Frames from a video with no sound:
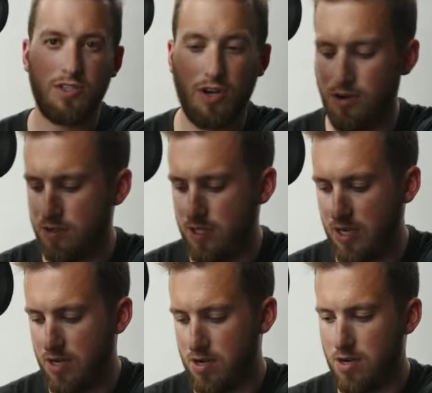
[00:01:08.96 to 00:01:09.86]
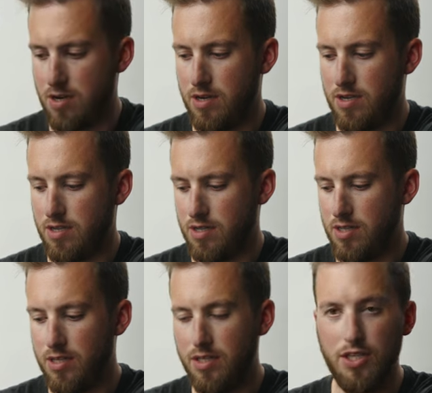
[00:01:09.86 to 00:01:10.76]
currently on
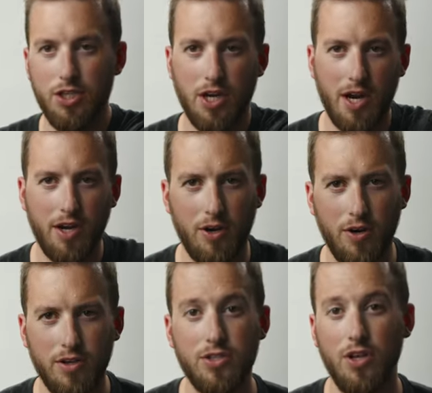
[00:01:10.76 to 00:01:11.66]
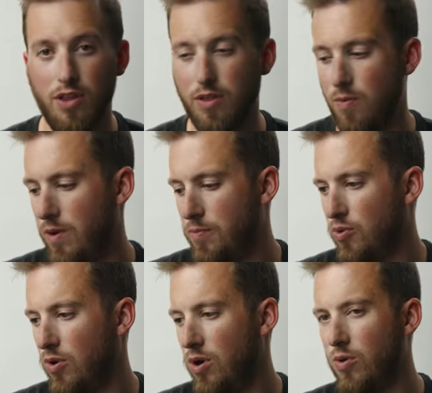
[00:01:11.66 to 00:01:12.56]
the D J I R S three
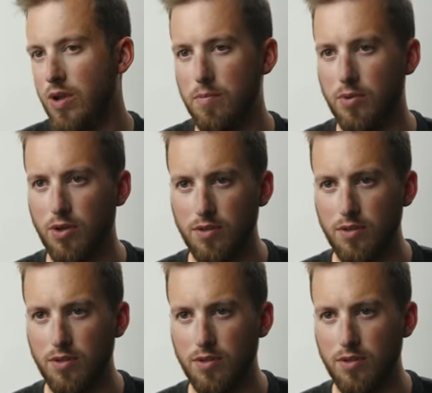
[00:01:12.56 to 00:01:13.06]
Pro gimbal.